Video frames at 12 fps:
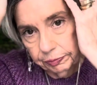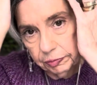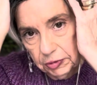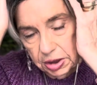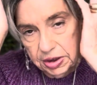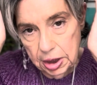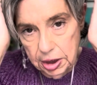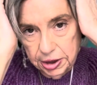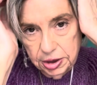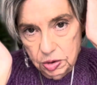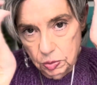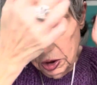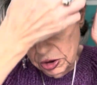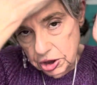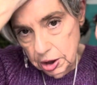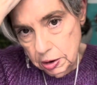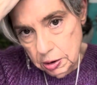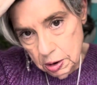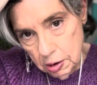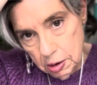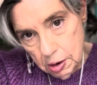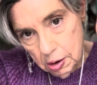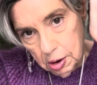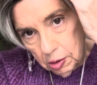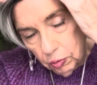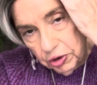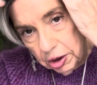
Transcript: because I like to wear Jett with